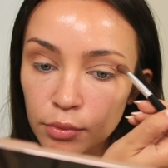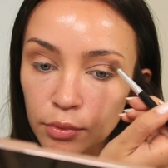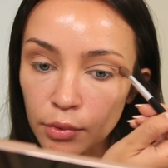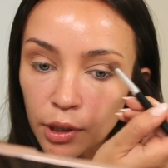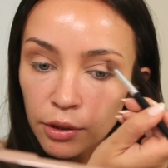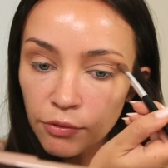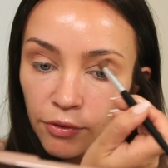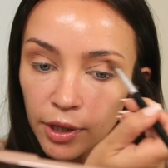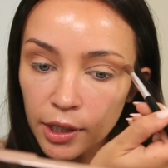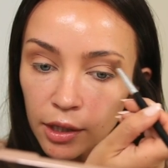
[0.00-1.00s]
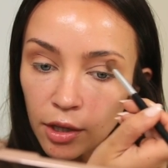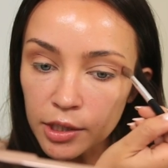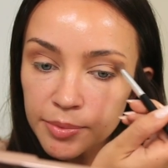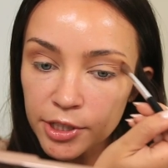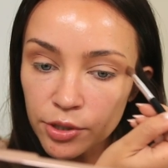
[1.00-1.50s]
Mm, I feel like I
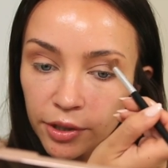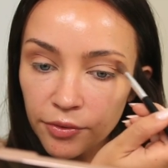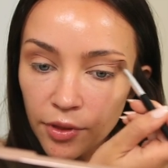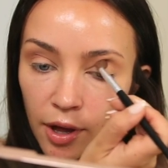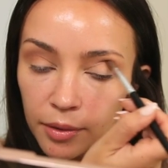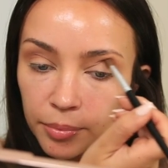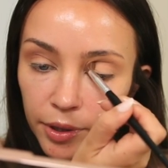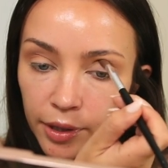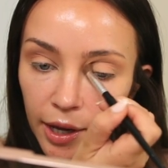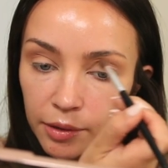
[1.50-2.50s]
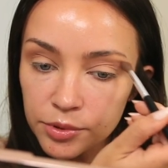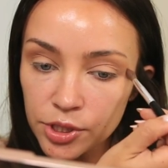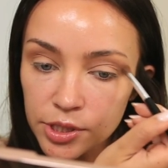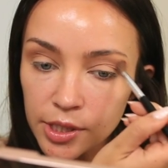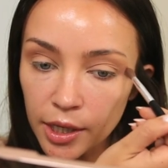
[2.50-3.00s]
lost my train of thought. But yeah, I was
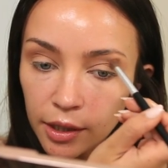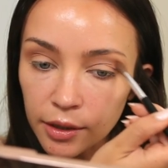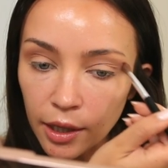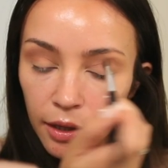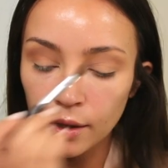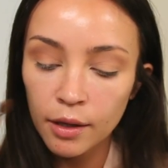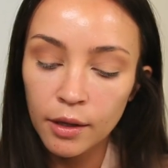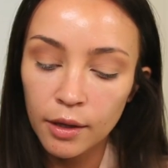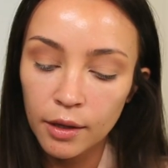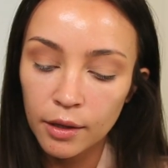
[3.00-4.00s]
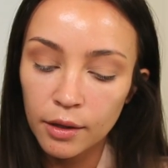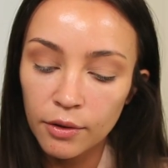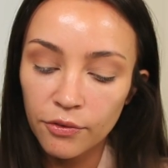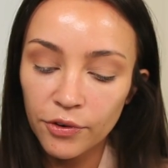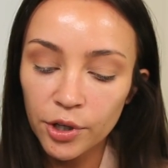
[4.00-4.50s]
just saying that
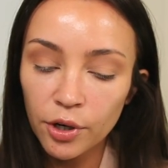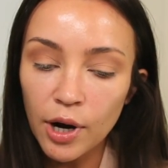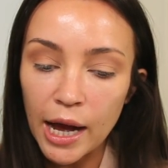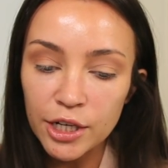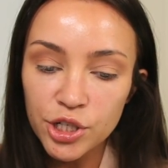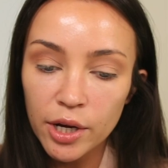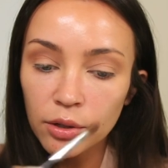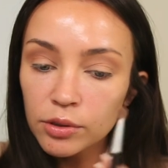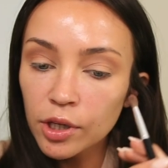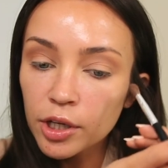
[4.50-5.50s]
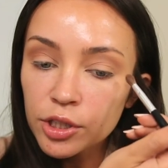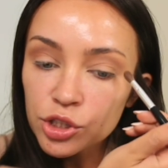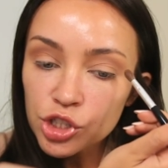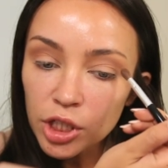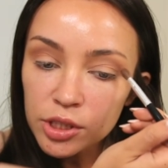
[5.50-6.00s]
for your eyeshadow look,
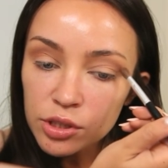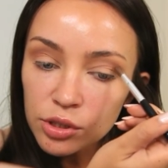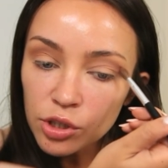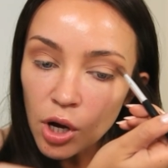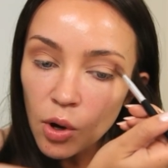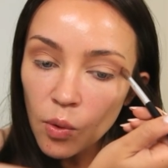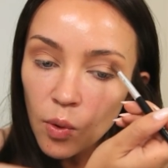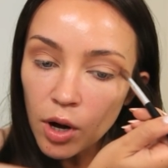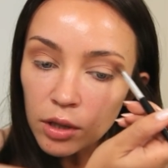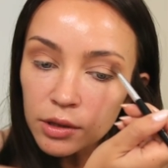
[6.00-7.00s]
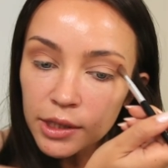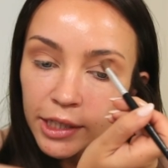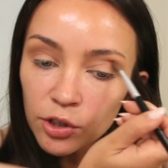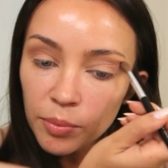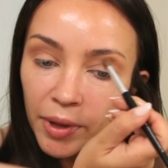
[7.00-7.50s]
just go a
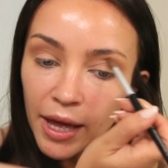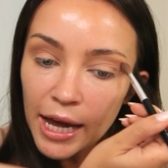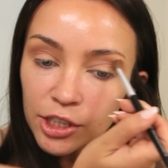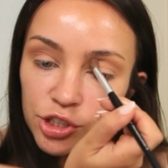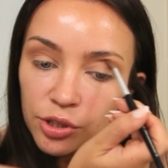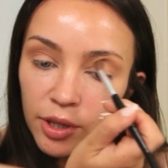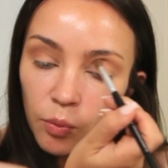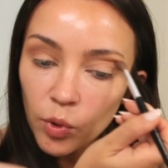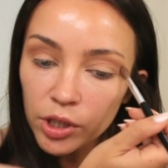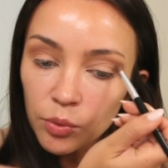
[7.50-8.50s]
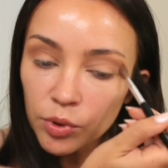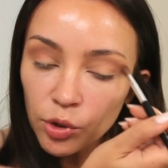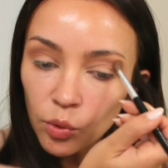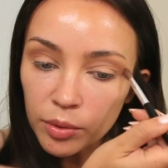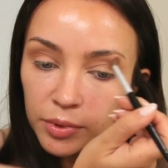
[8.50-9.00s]
little bit extra than what you would
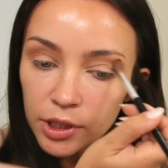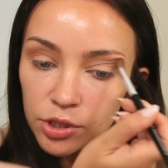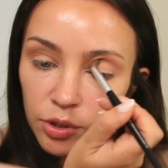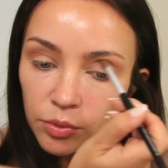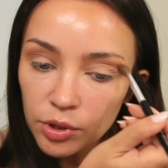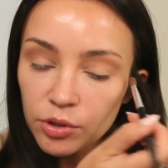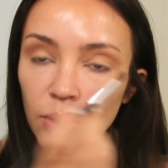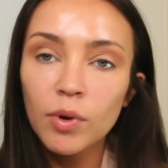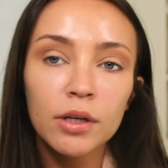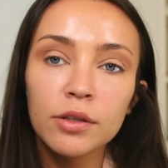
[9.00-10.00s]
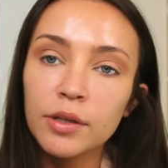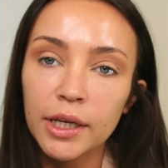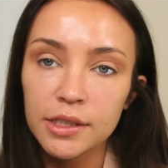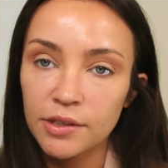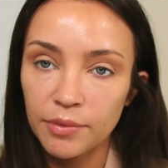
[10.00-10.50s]
normally do. You don't want to look
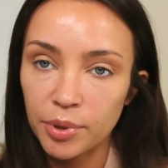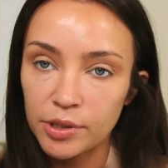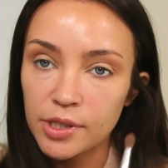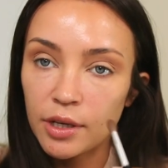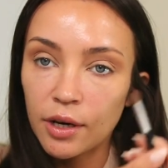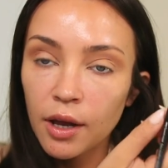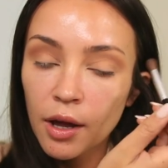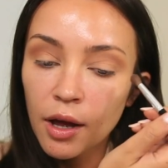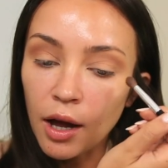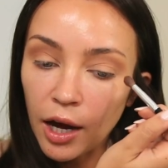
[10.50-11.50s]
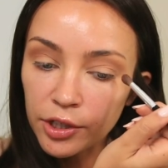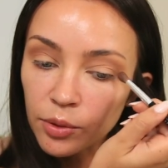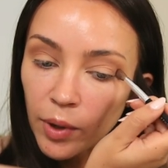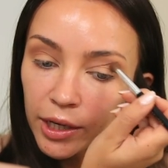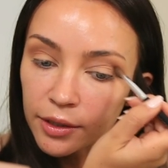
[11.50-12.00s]
like a different person on your
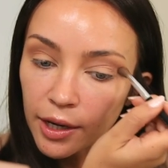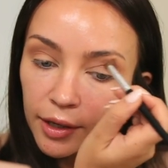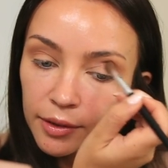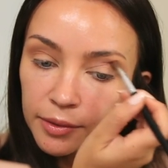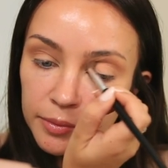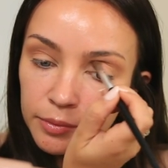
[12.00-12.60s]
wedding day.